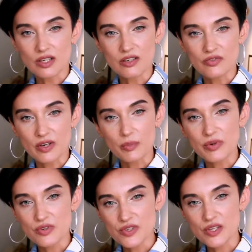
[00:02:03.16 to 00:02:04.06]
there are very
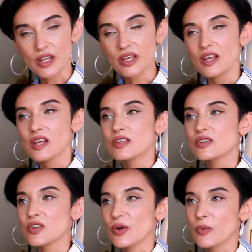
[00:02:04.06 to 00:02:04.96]
piercing.
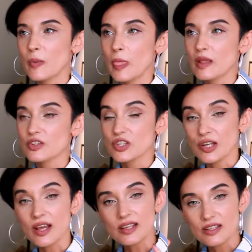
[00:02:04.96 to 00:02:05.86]
So she
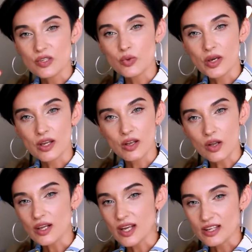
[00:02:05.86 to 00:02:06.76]
liked this one a
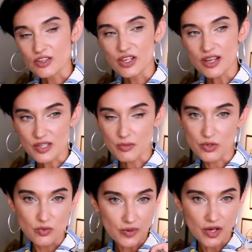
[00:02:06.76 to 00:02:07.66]
lot, and she asked me
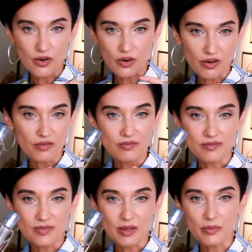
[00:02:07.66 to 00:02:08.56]
to bring her
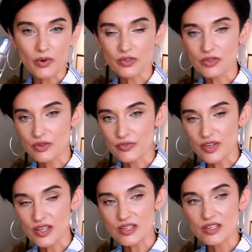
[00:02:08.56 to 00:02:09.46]
a bottle of
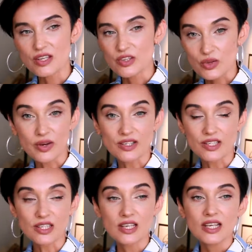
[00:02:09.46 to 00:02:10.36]
this. So I
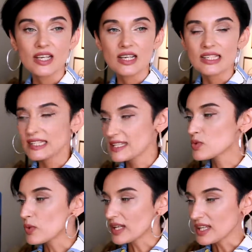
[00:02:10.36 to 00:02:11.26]
did.
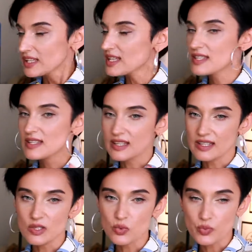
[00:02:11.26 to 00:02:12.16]
This one, in
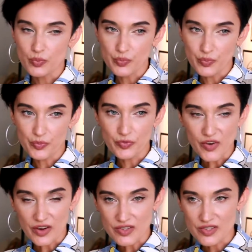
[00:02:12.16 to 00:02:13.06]
this
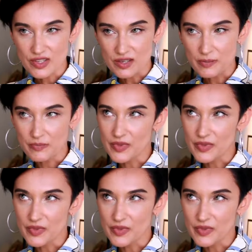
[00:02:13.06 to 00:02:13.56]
fragrance, the